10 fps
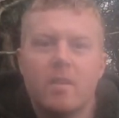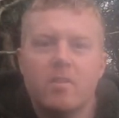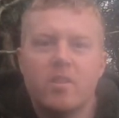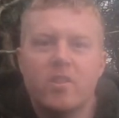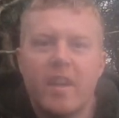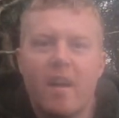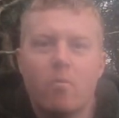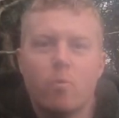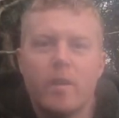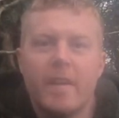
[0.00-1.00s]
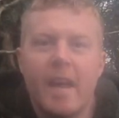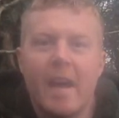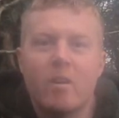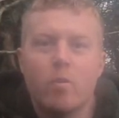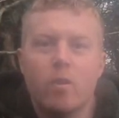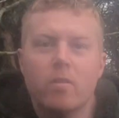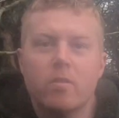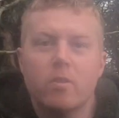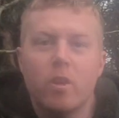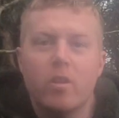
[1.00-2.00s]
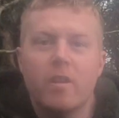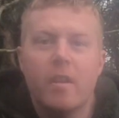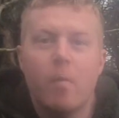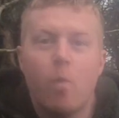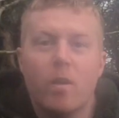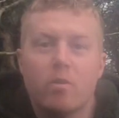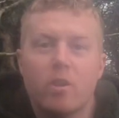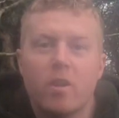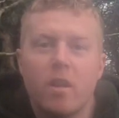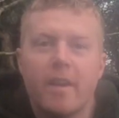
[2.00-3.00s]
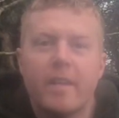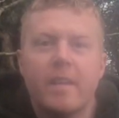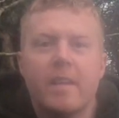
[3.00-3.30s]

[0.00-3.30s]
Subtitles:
just to get a really accurate look at what it was looking like,